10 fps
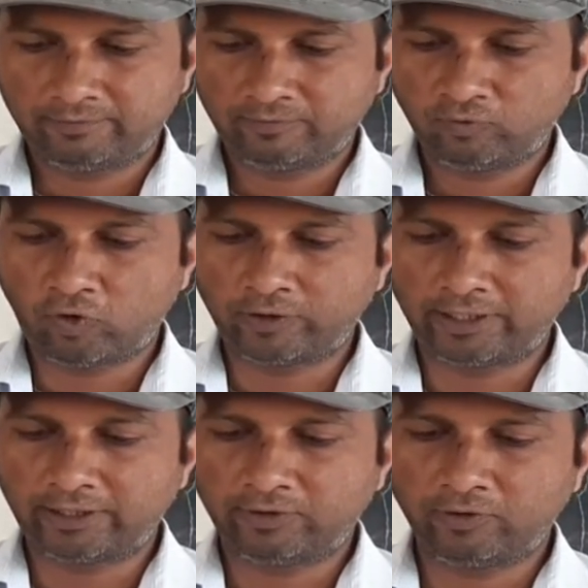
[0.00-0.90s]

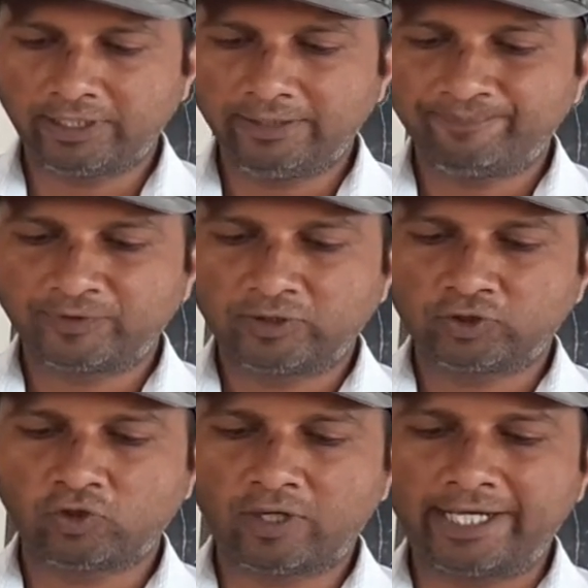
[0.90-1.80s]
water. Okay,
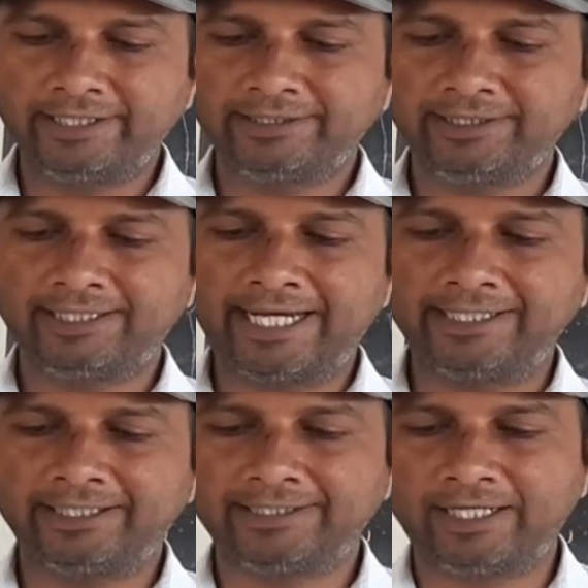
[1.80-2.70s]
so ice is
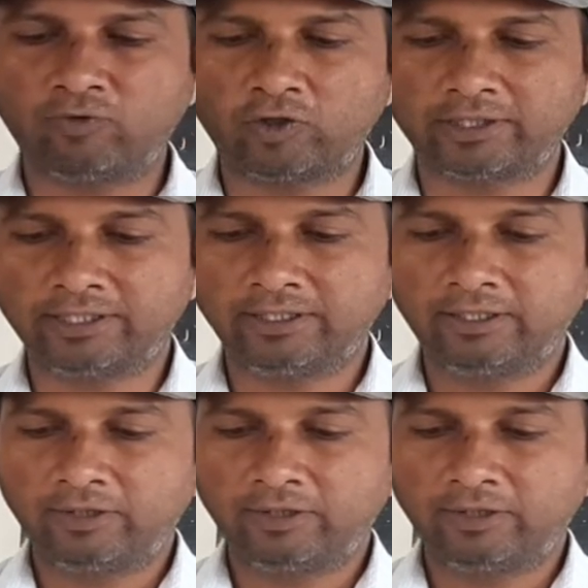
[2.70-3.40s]
lighter than water.